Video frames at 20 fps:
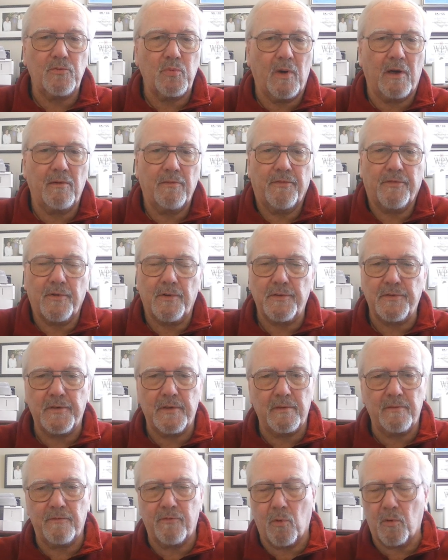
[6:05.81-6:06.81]
12,
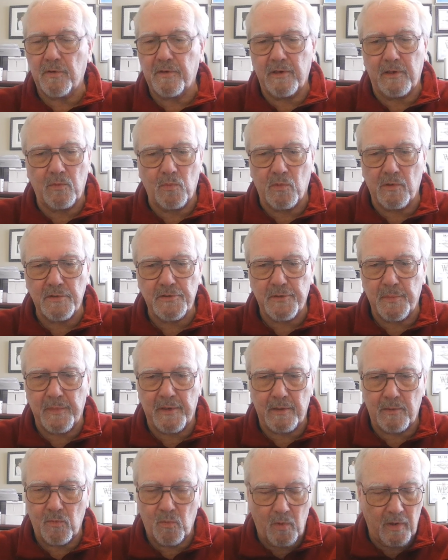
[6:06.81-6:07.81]
13, 14 words a
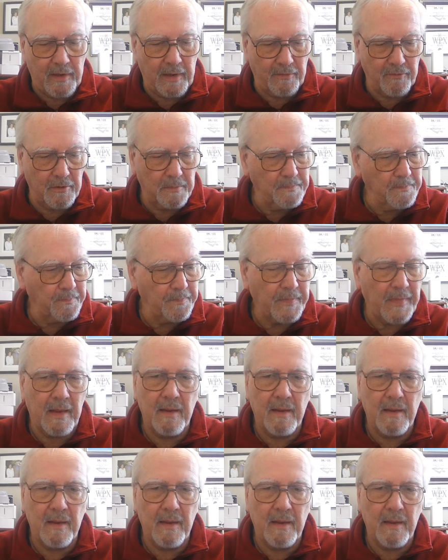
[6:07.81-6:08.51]
minute, whatever.